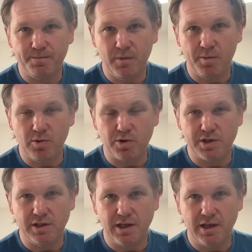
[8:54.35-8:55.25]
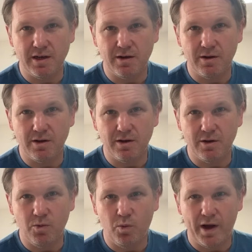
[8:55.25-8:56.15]
I'll be watching the
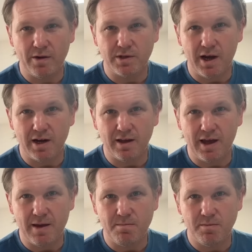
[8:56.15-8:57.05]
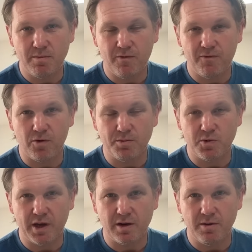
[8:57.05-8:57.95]
Wales-Ireland game from
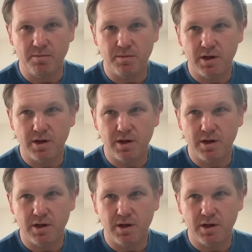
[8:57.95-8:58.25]
Twickenham